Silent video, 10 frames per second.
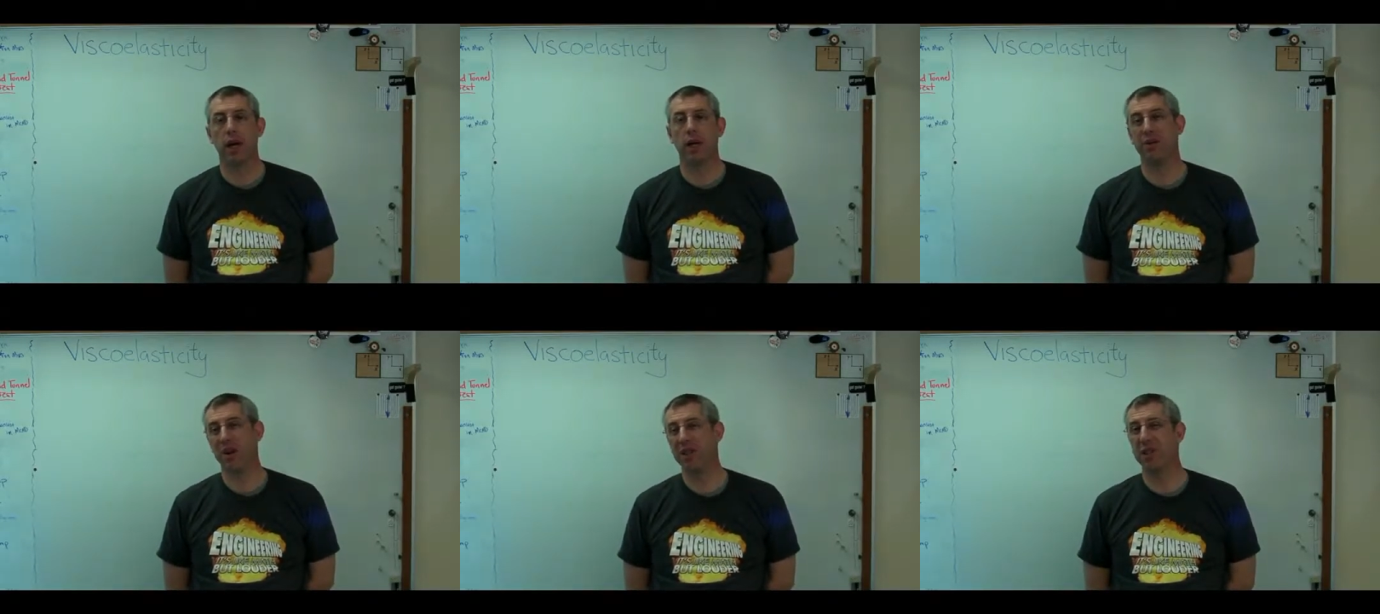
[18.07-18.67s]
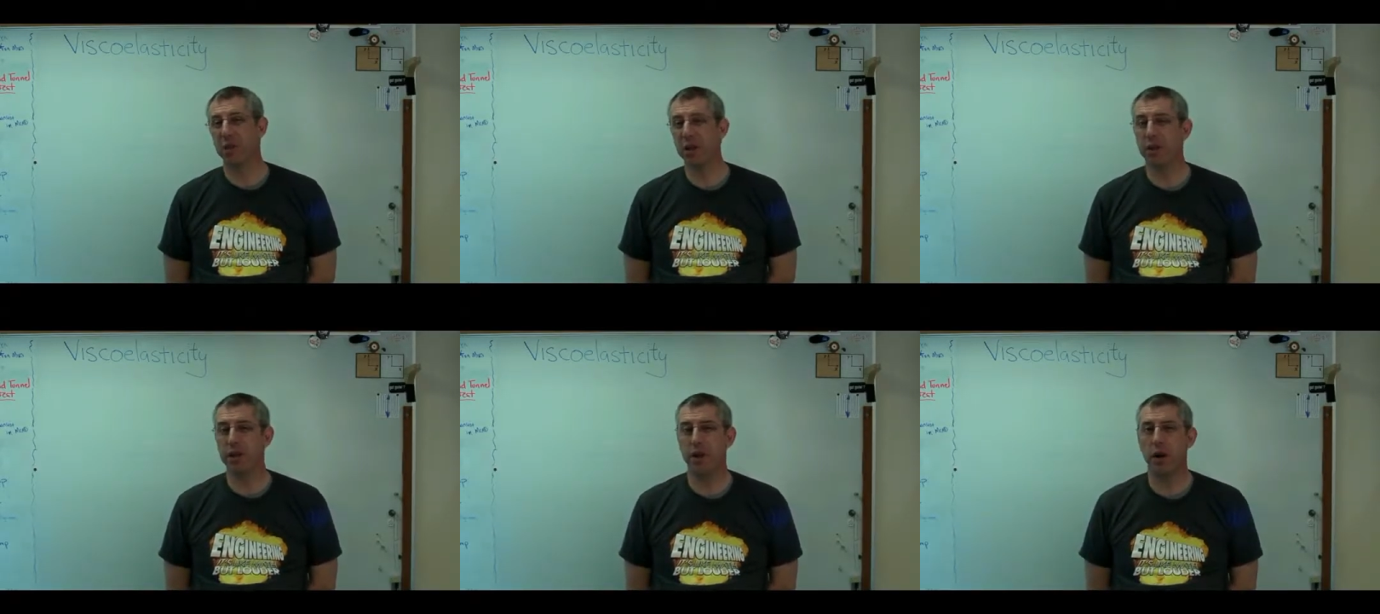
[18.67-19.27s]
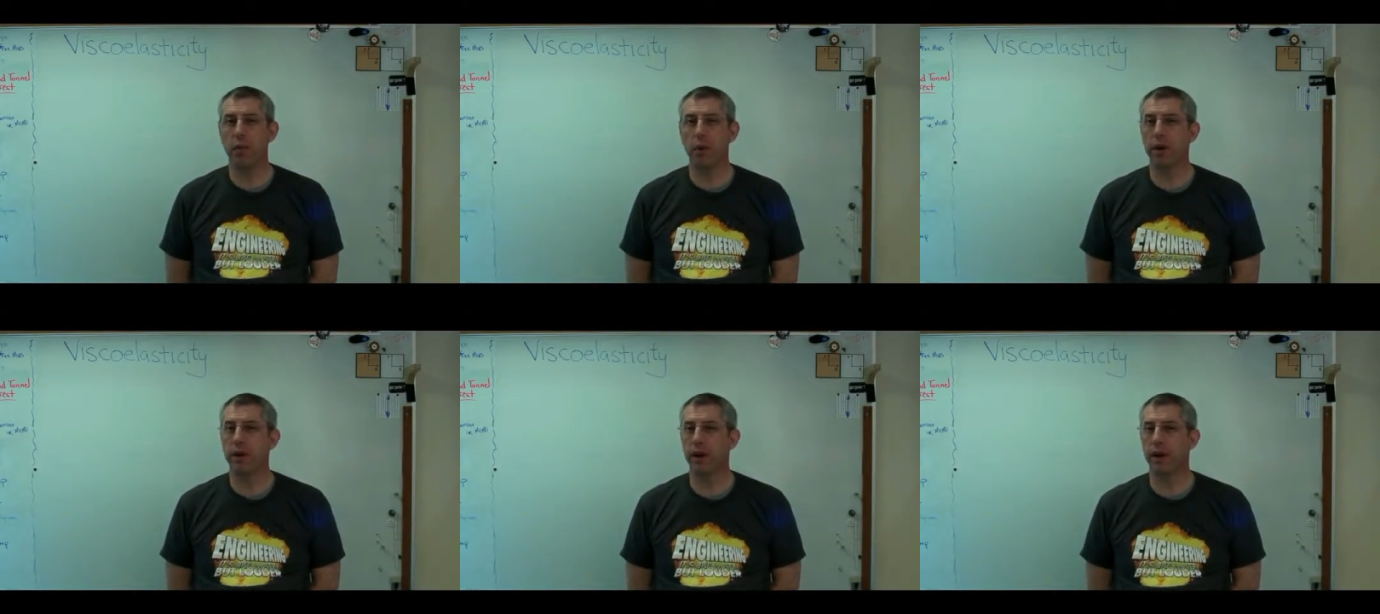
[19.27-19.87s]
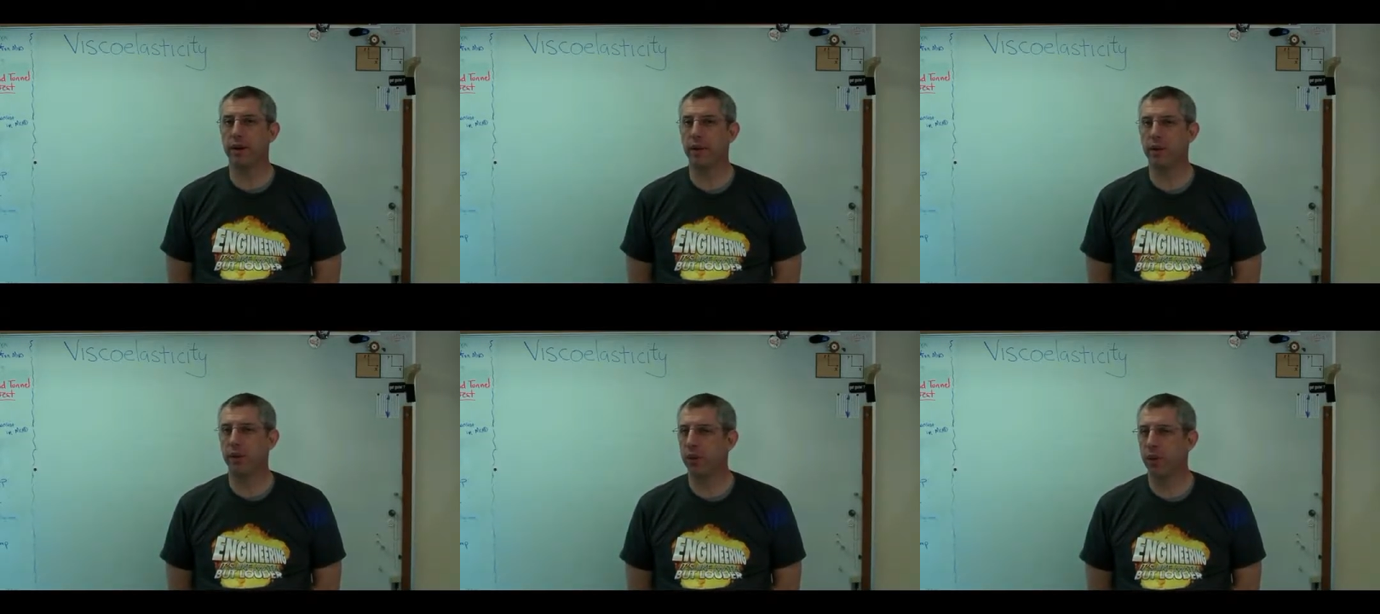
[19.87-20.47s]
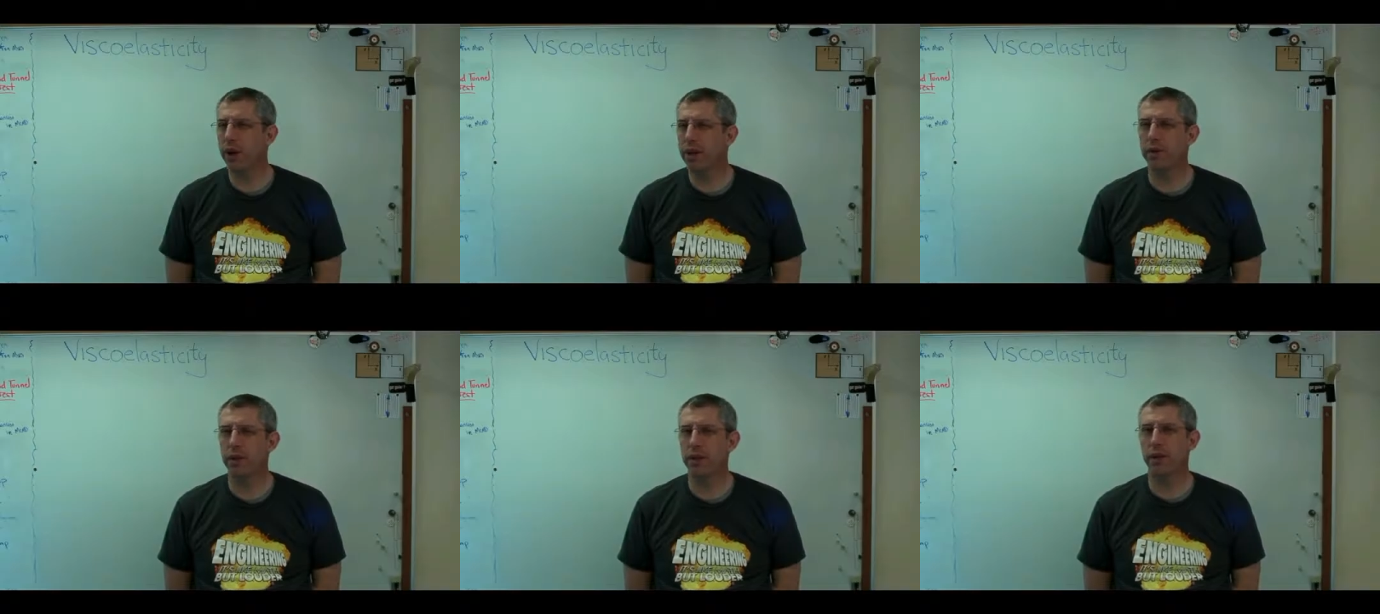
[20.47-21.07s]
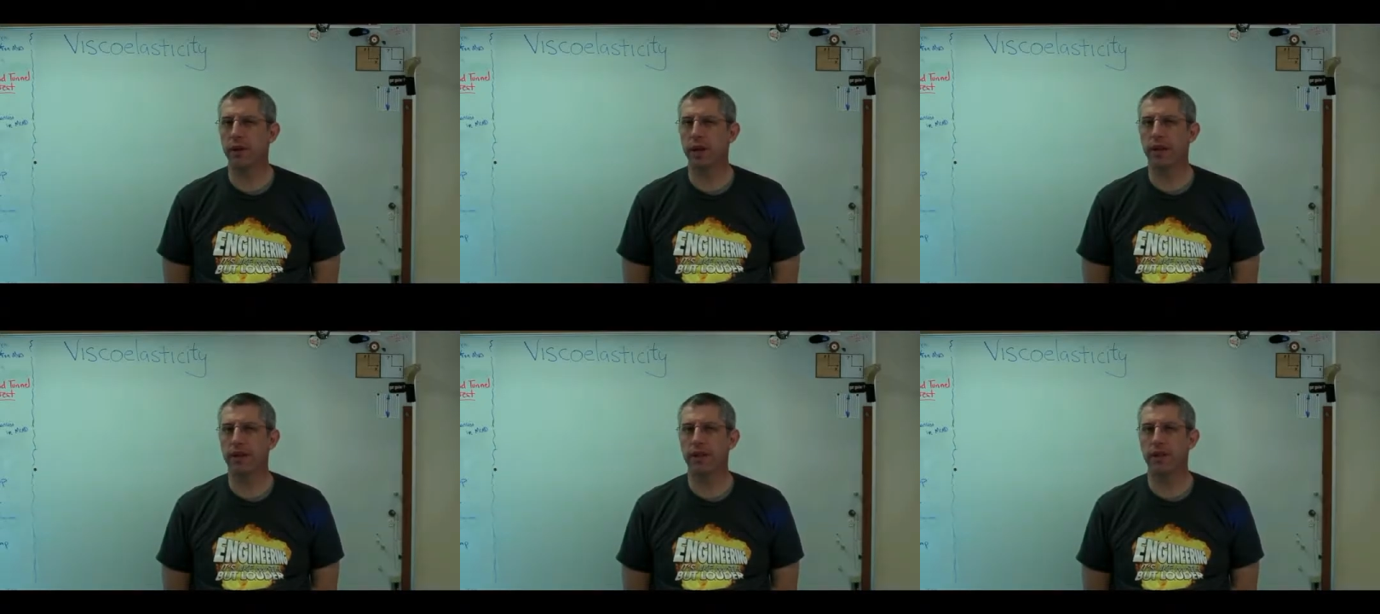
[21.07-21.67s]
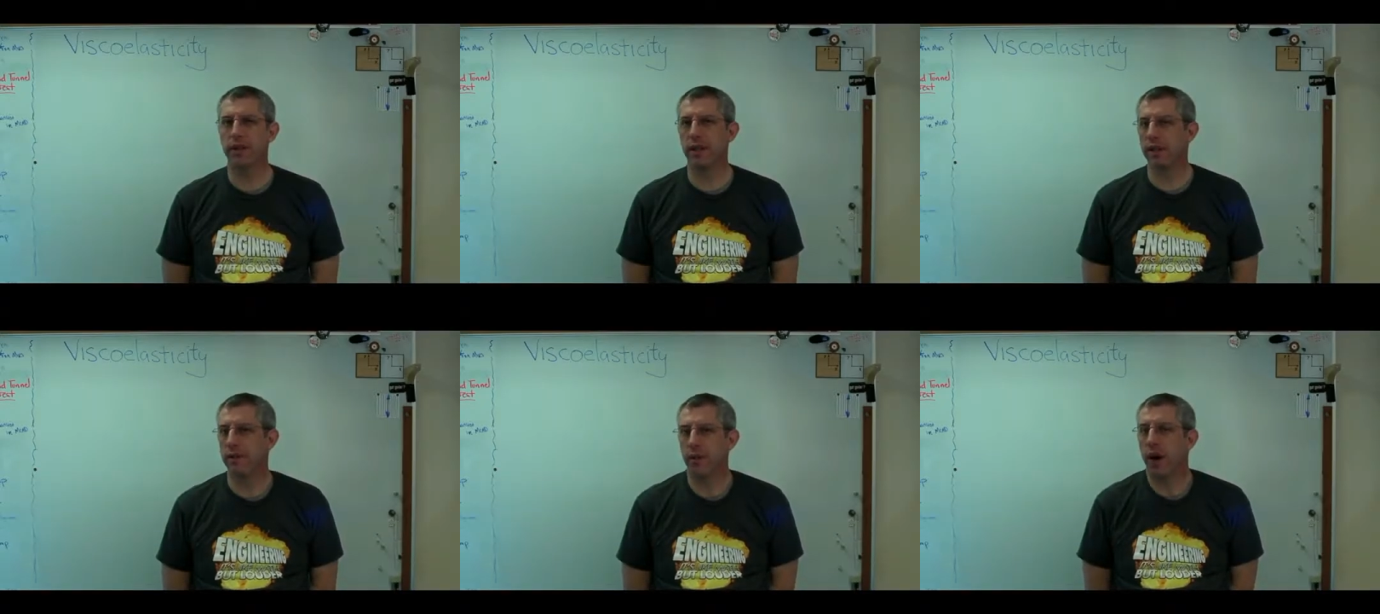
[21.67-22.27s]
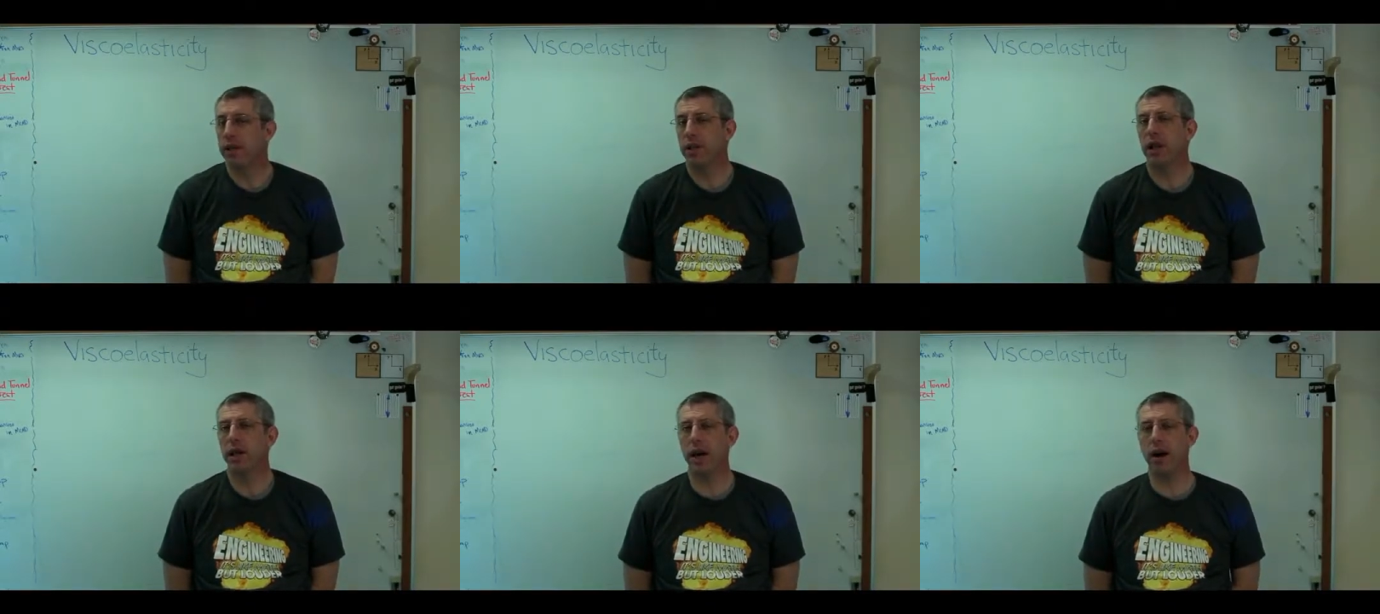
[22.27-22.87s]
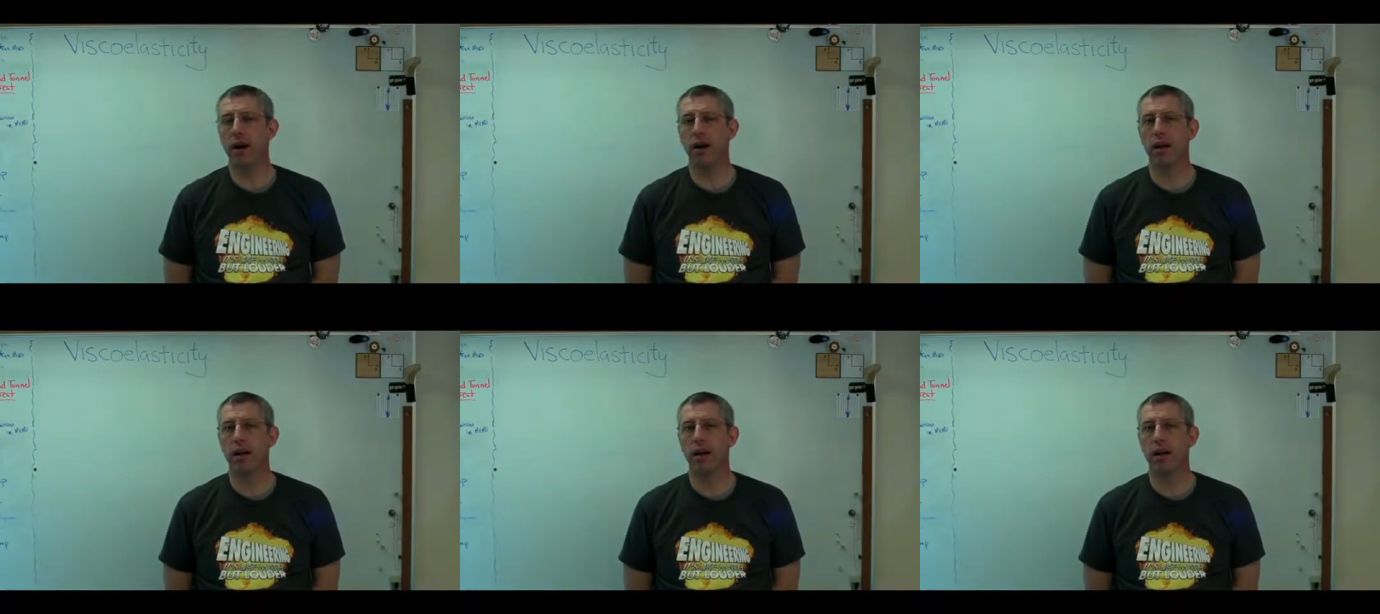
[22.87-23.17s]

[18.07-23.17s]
And the questions pretty much all boil down to what is viscoelasticity and why should I care?